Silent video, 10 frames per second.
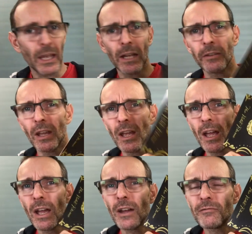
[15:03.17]
And
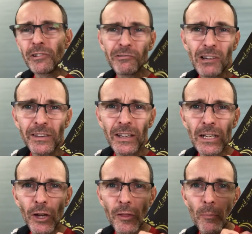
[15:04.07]

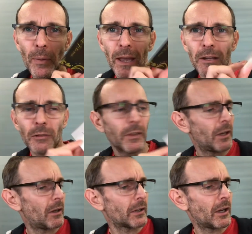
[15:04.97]
frustratingly, on the back of the
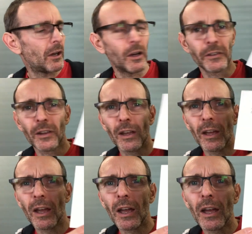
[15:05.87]
art card
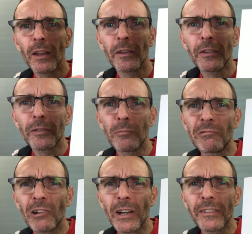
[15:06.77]
is some
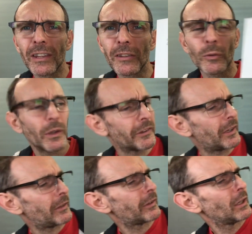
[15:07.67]
writing. So it
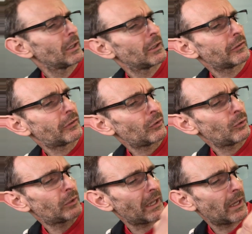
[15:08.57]
says, "Two
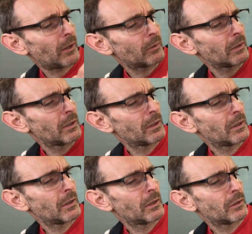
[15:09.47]
down,
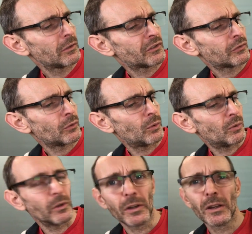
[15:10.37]
Sean."